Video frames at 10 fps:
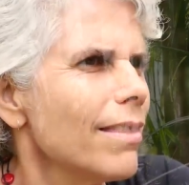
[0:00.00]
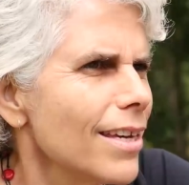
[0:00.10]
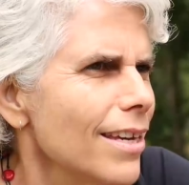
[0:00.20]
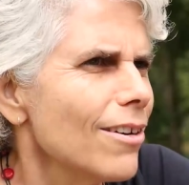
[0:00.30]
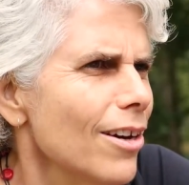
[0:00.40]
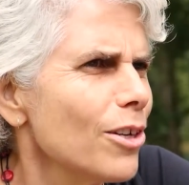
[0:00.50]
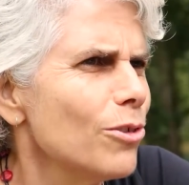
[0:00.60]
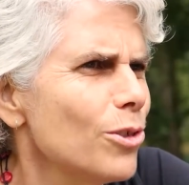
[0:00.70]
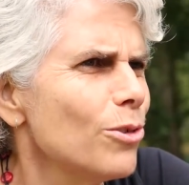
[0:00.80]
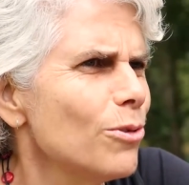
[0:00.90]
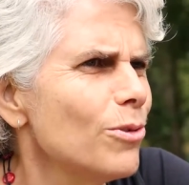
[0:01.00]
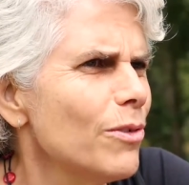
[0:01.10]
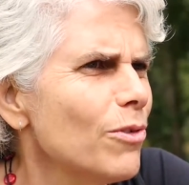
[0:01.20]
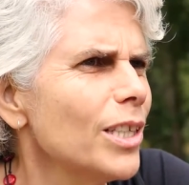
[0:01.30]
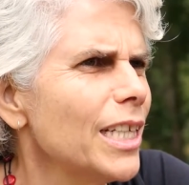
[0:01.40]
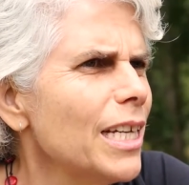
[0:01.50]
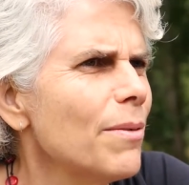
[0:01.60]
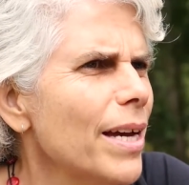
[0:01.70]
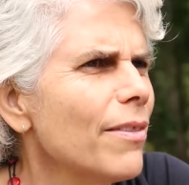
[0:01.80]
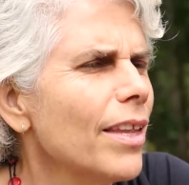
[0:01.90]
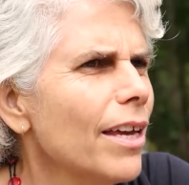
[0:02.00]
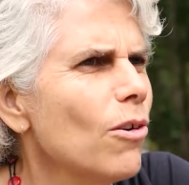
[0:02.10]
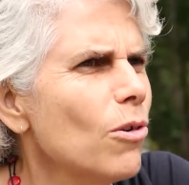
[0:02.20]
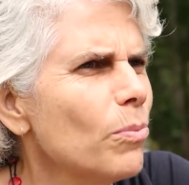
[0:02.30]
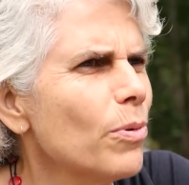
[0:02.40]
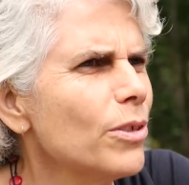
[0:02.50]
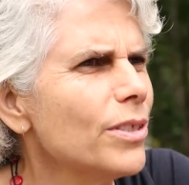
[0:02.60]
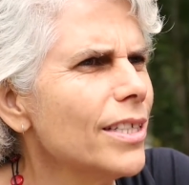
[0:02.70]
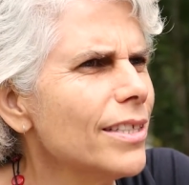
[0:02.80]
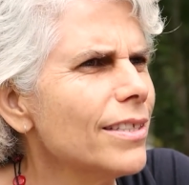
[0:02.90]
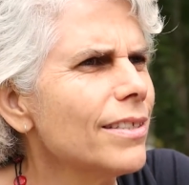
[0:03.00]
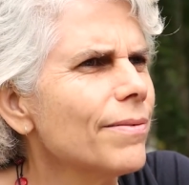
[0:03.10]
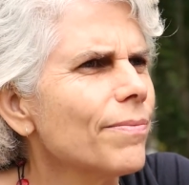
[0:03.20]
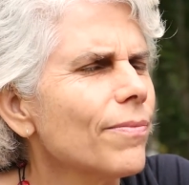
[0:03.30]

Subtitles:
thing I could do differently about that whole process,